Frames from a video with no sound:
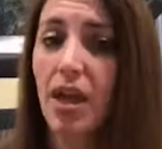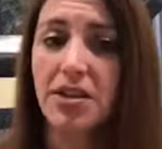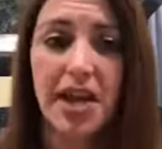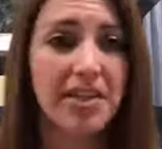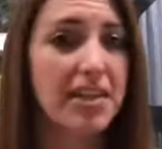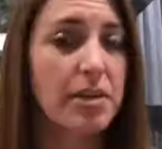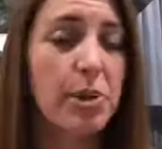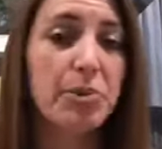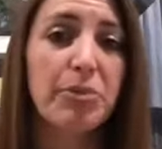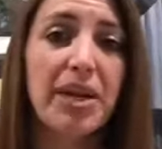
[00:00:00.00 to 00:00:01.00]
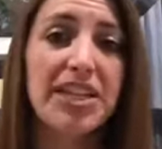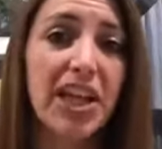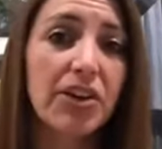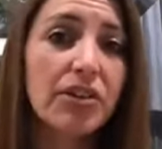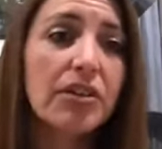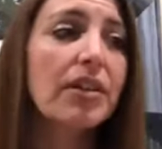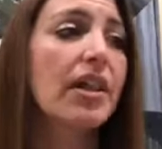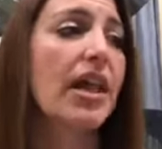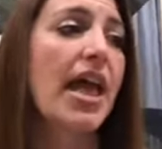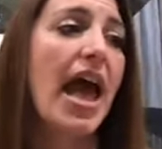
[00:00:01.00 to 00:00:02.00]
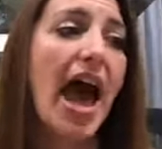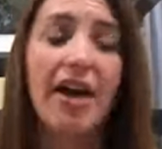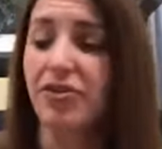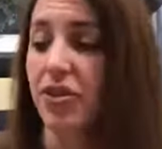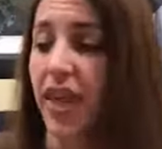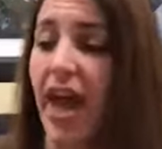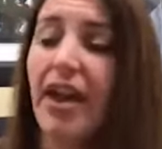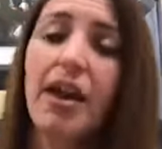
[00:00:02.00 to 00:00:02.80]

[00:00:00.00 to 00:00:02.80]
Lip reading: Next, I come up with my title. After that,